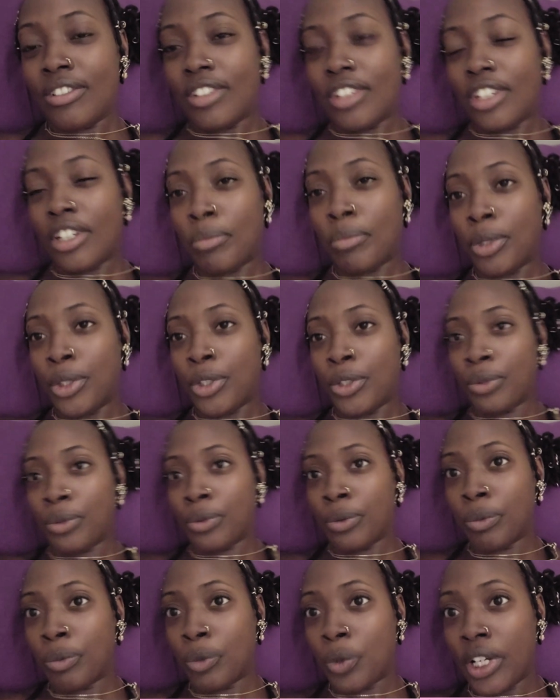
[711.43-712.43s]
I'm in the
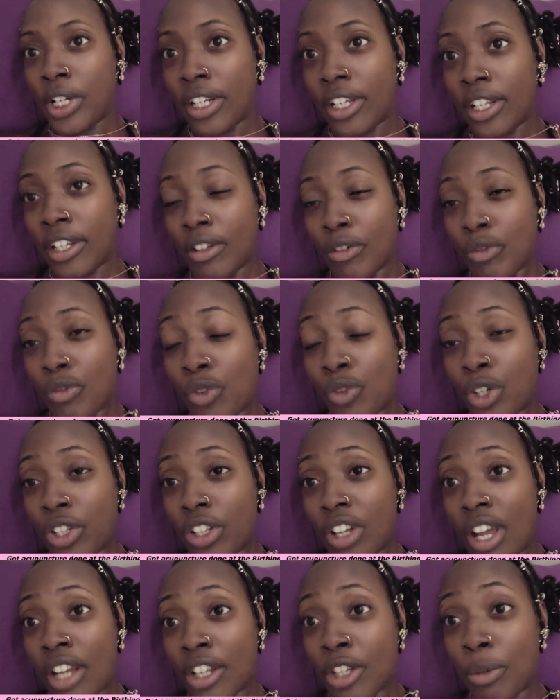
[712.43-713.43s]
room waiting for the
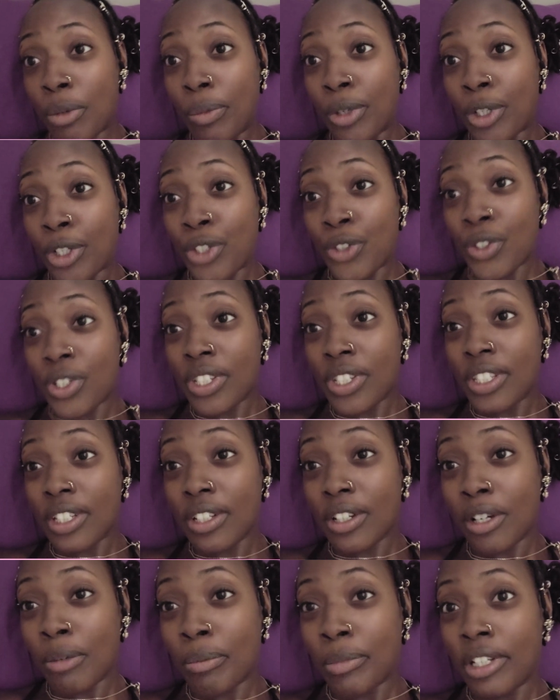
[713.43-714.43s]
acupuncturist to
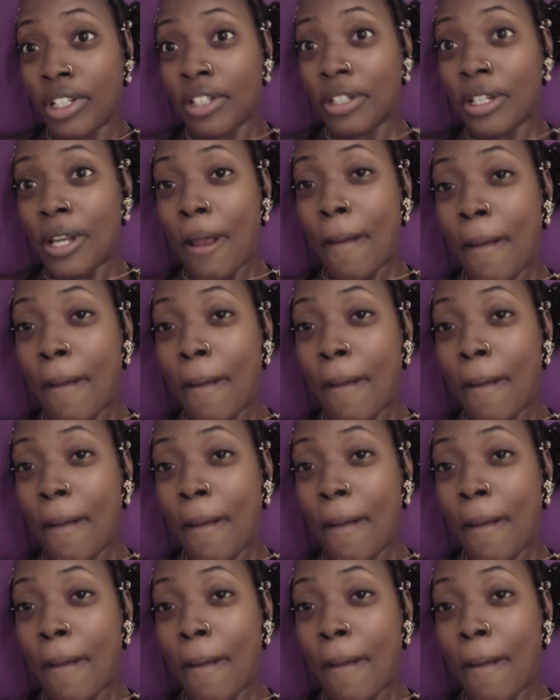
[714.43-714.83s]
come in.